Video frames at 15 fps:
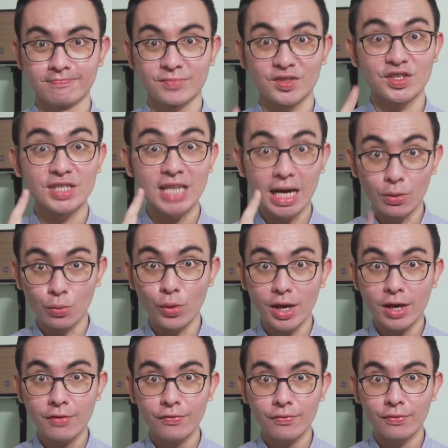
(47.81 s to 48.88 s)
Start
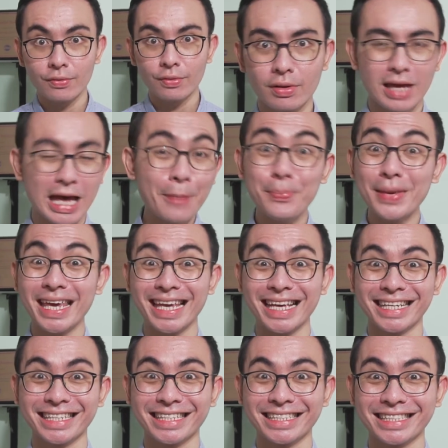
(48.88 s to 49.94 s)
with happy,
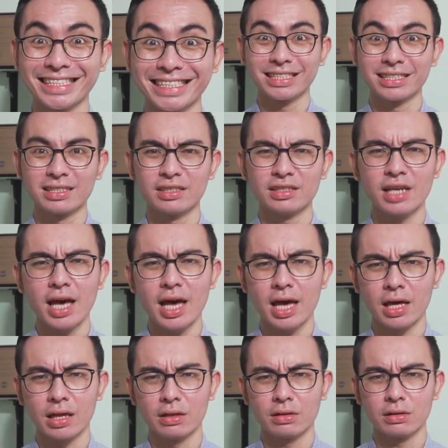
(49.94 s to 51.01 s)

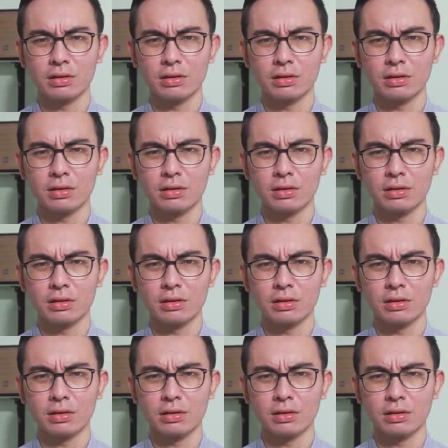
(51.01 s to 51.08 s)
sad,